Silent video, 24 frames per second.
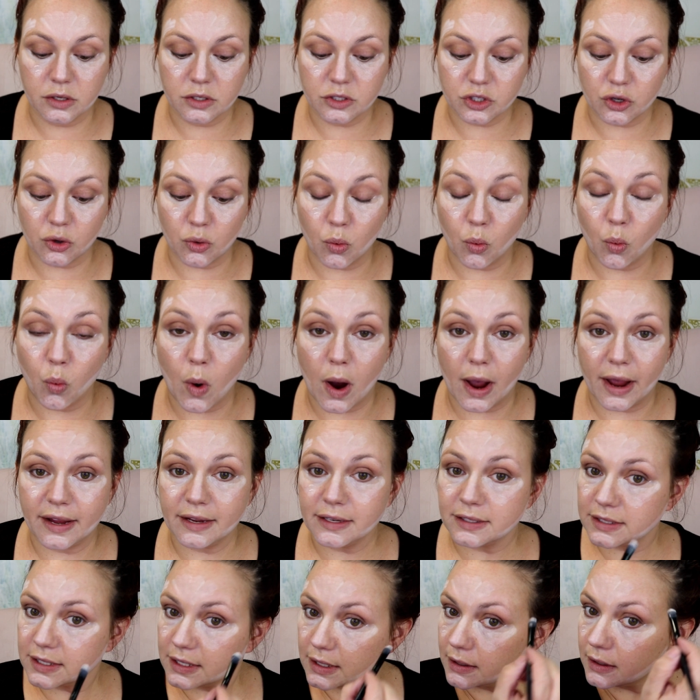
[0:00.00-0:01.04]
So
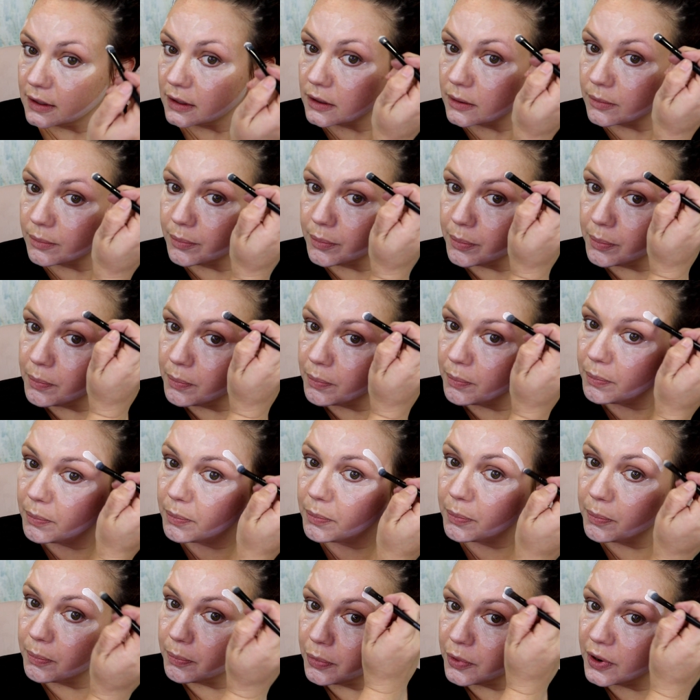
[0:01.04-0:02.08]
white
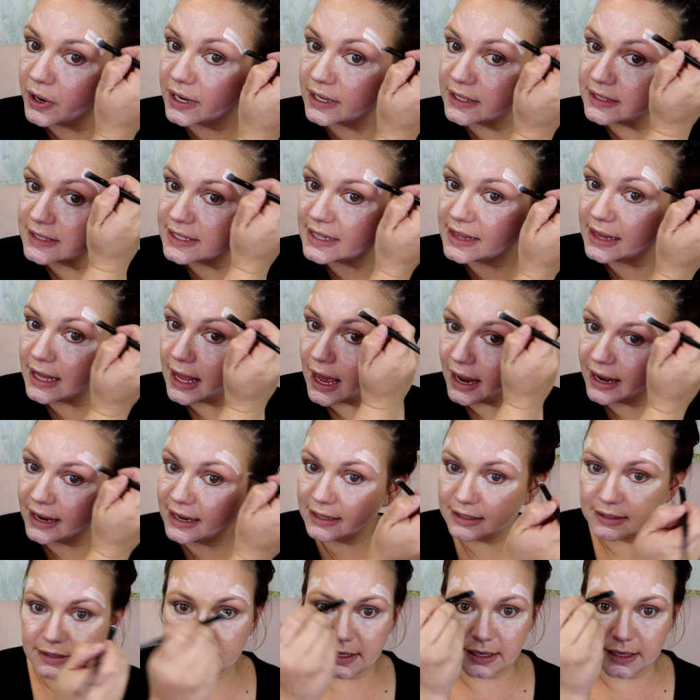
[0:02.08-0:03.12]
brings light,